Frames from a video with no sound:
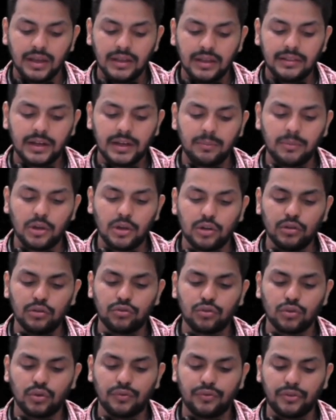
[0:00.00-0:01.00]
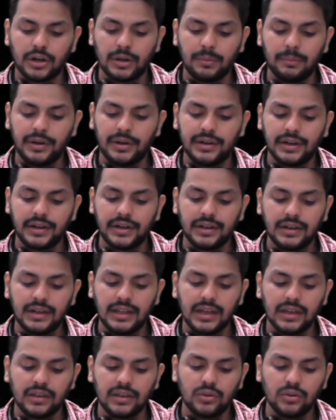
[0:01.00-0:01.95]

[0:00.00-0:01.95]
let me also for a minute take